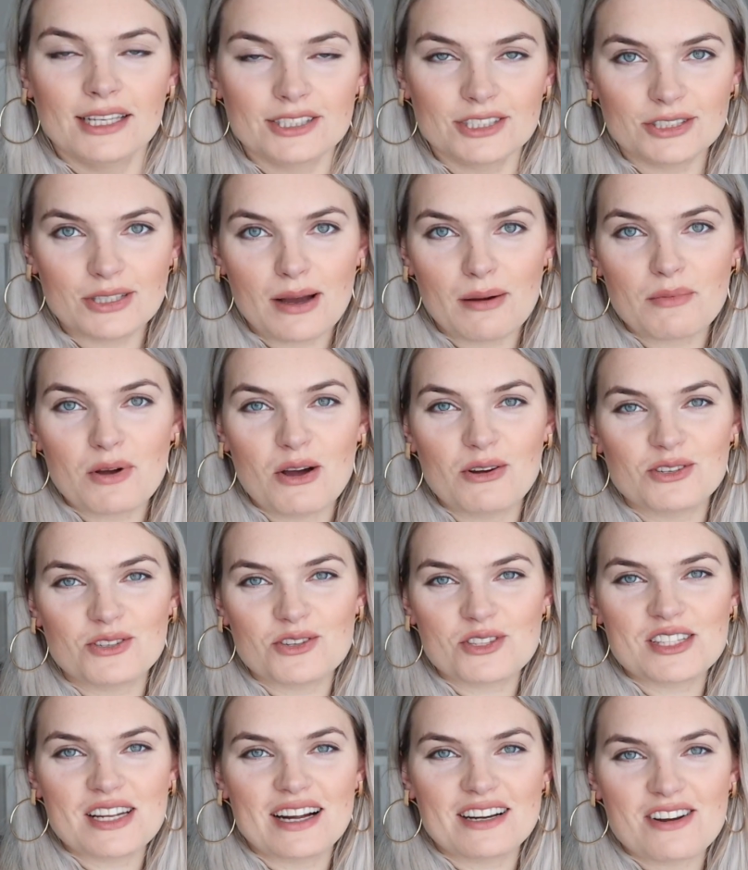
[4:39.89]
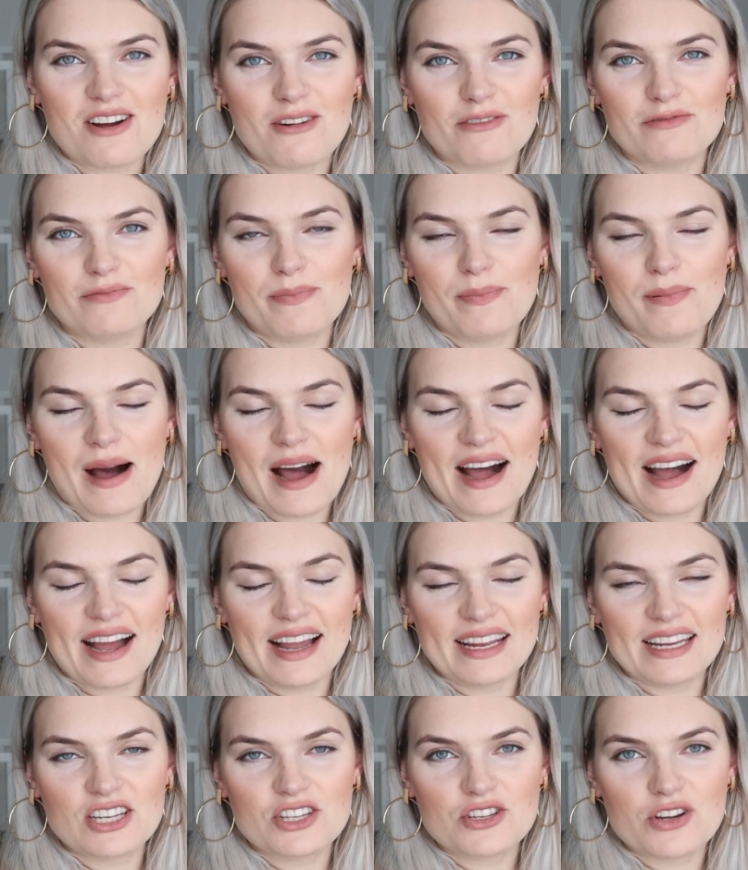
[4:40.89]
So I'm going to start off
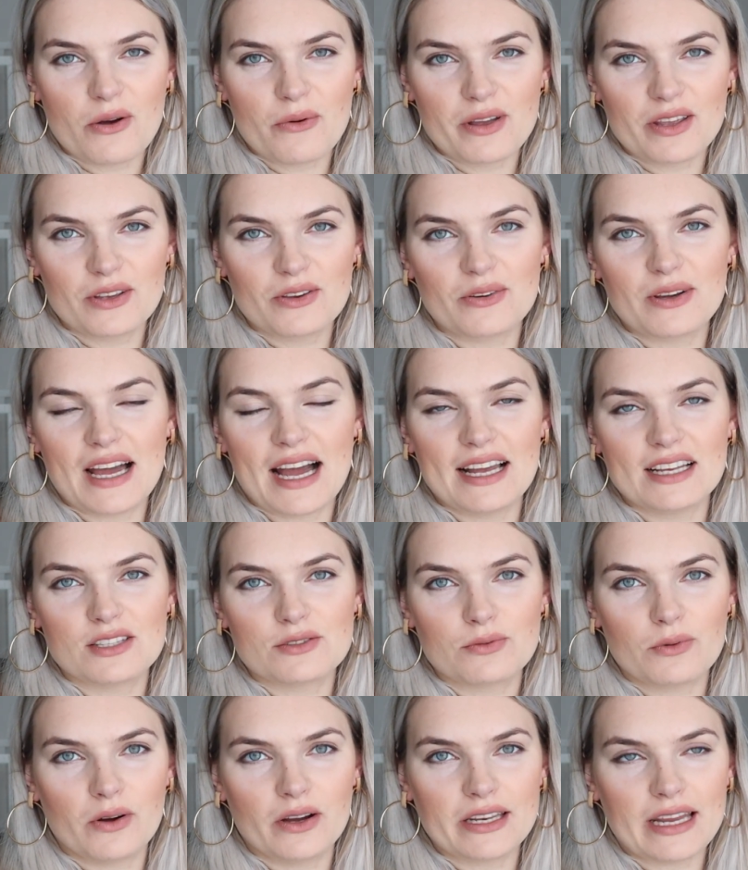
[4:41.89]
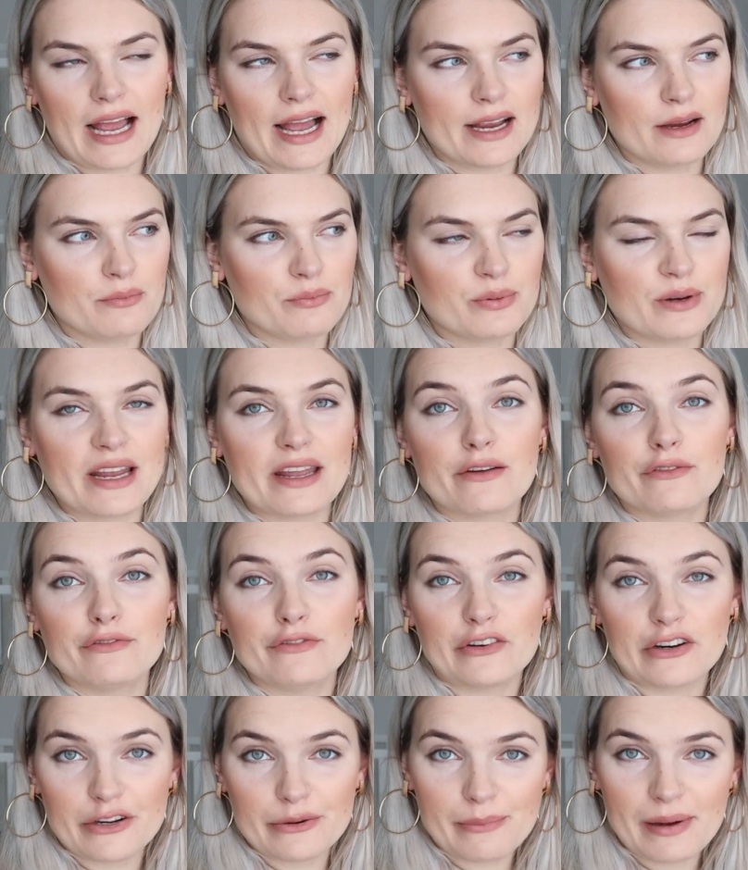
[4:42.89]
by showing you guys what I bring
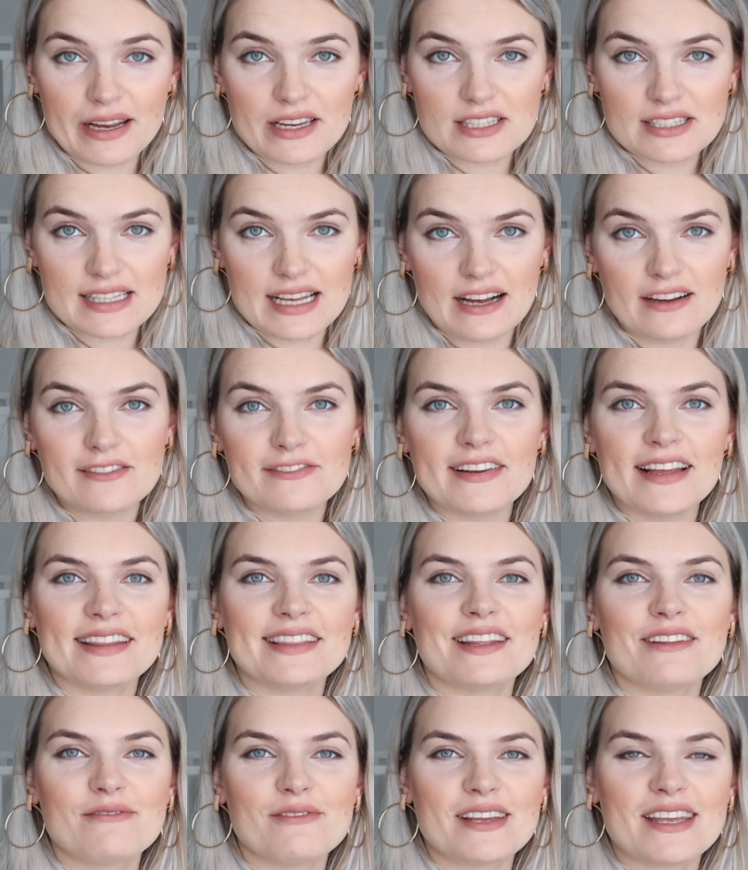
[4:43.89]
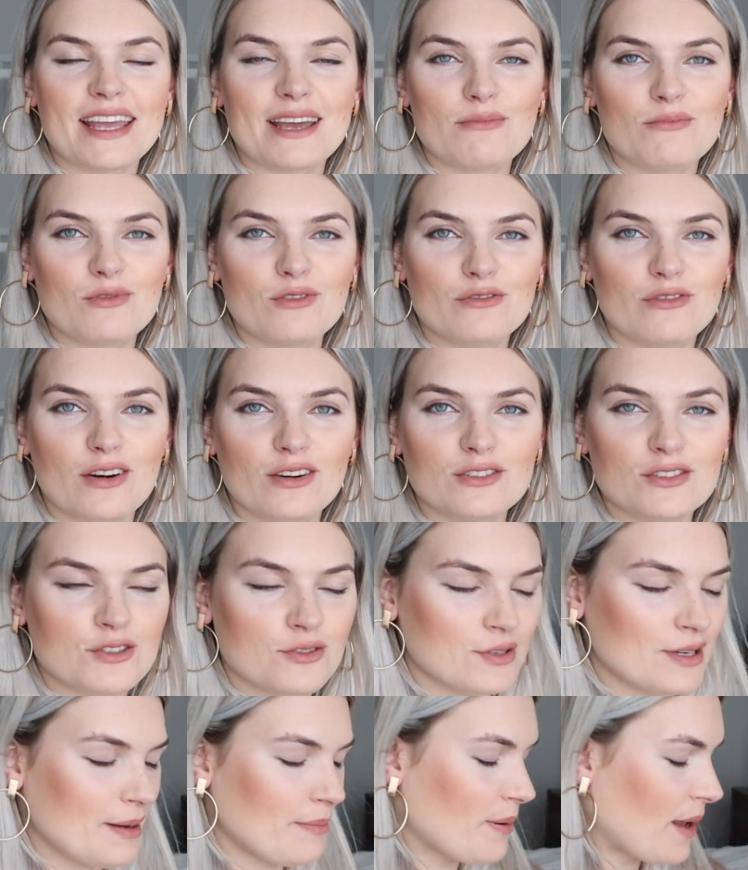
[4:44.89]
for myself, and then we can move on
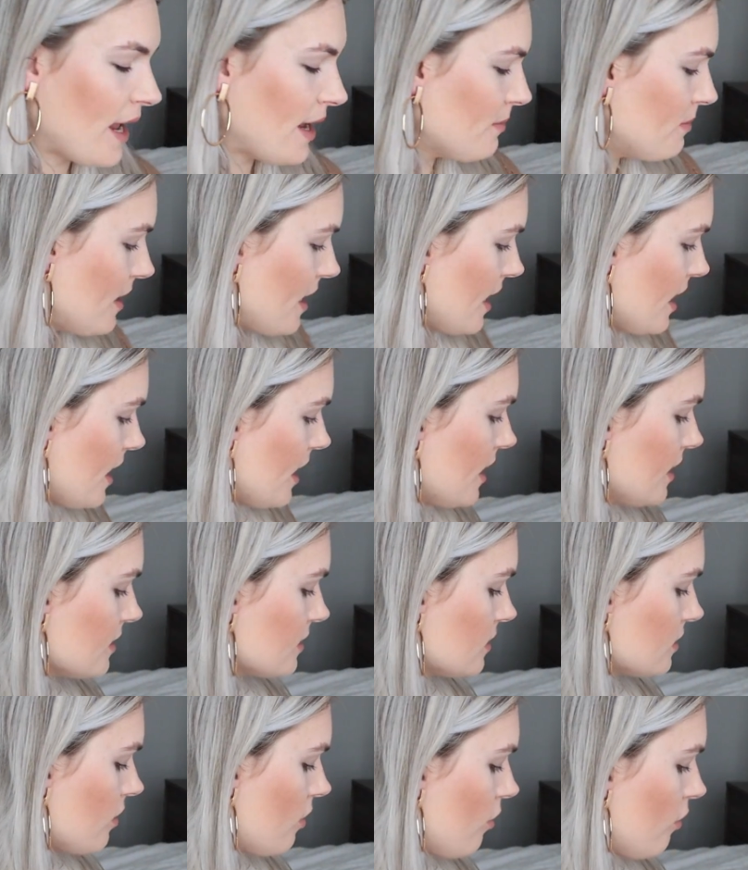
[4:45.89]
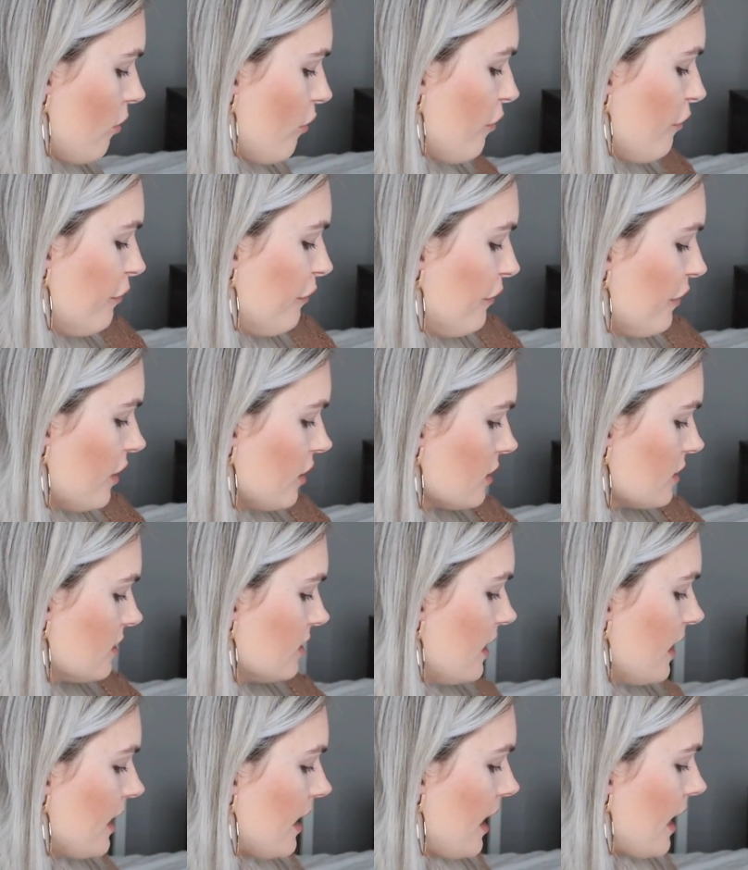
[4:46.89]
to the baby. So first
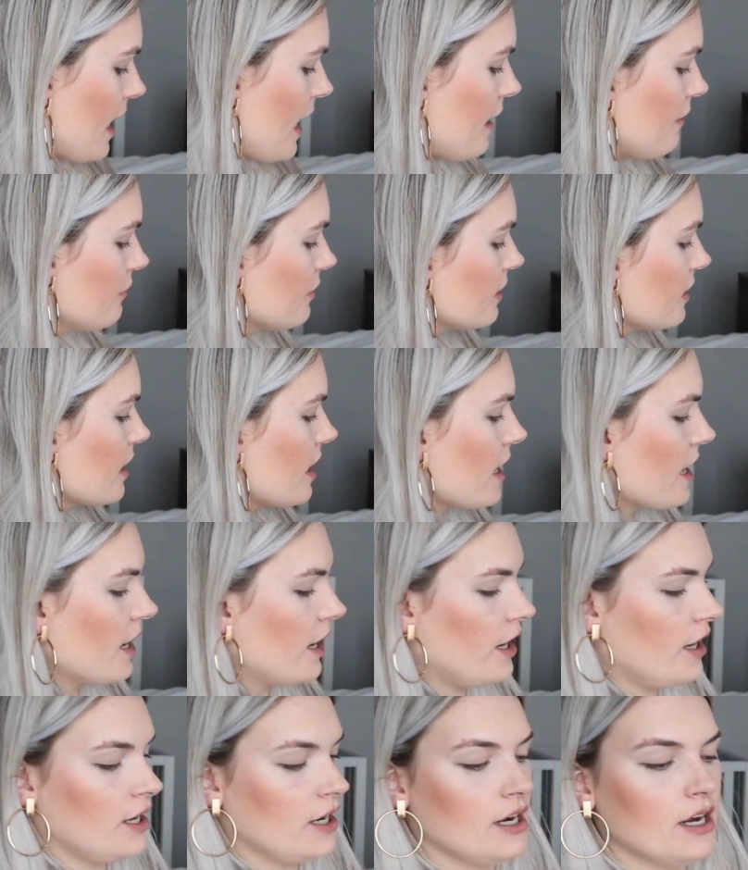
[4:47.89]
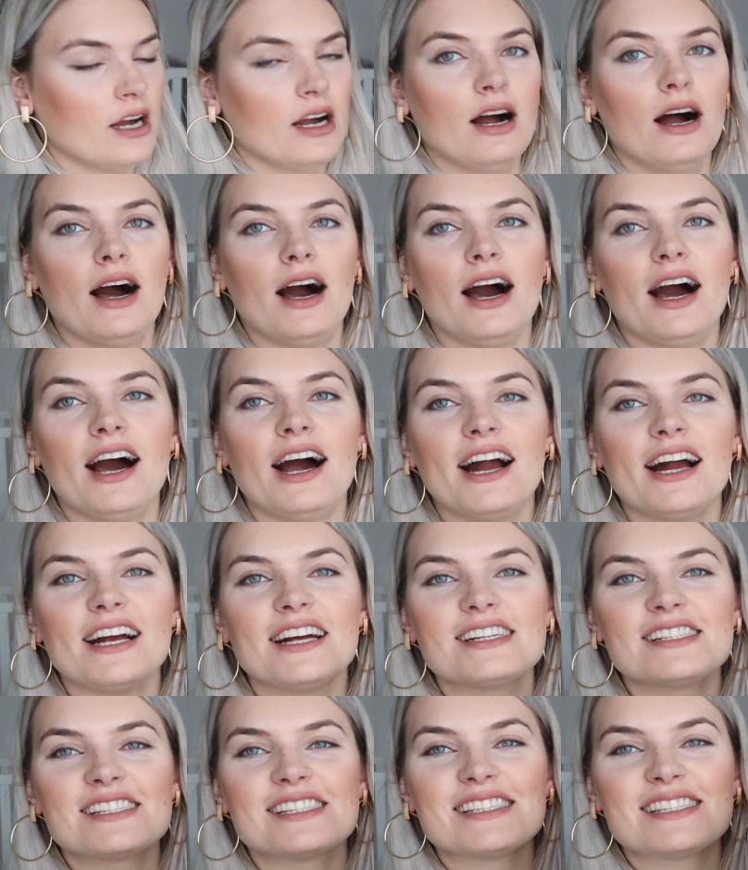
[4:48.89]
thing I have in here
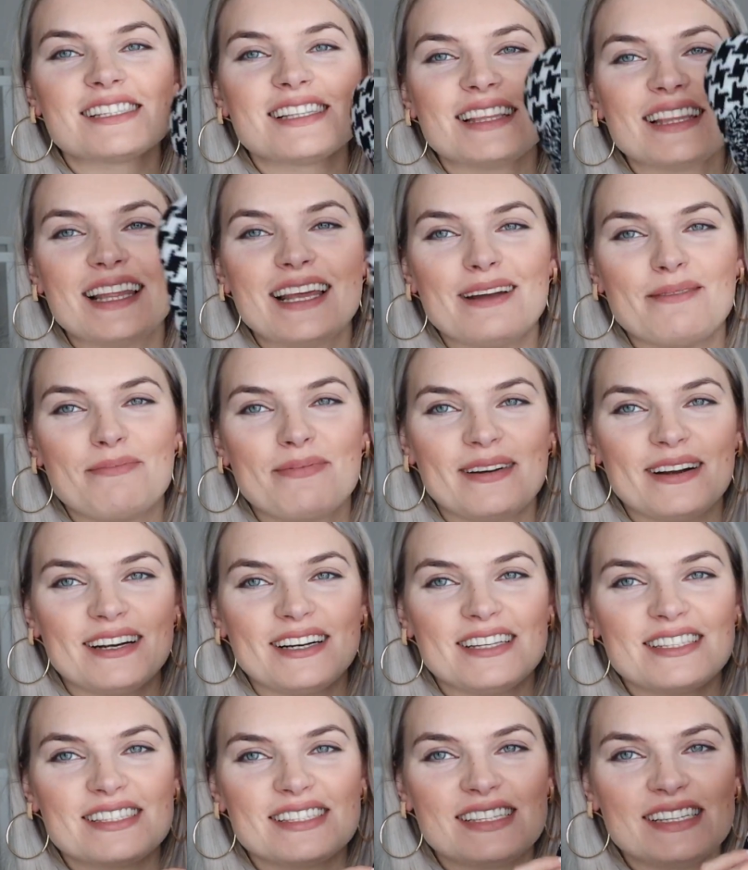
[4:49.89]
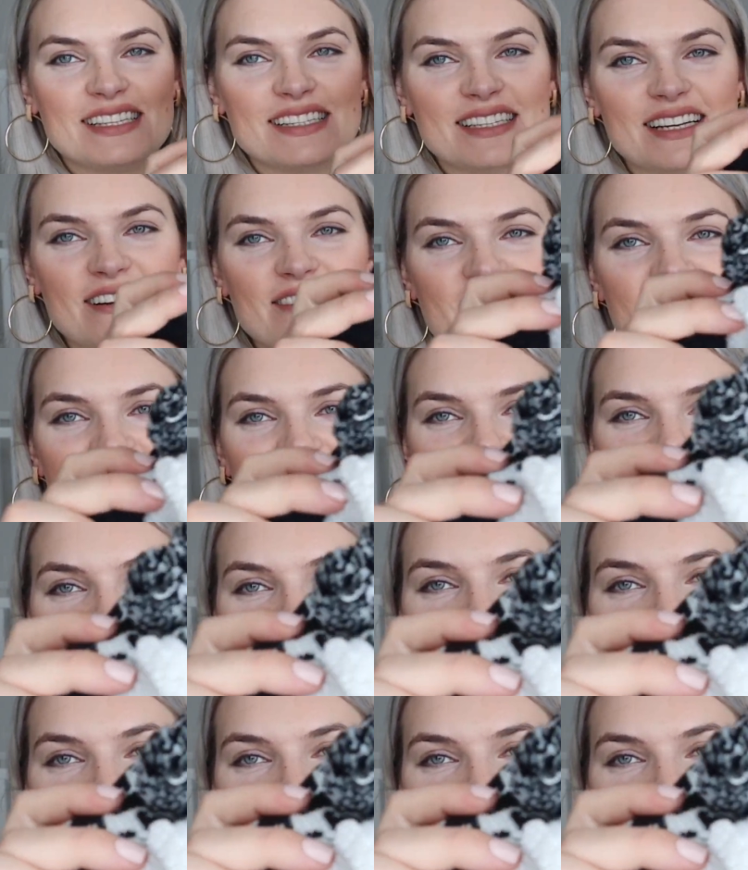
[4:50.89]
are slippers. These are really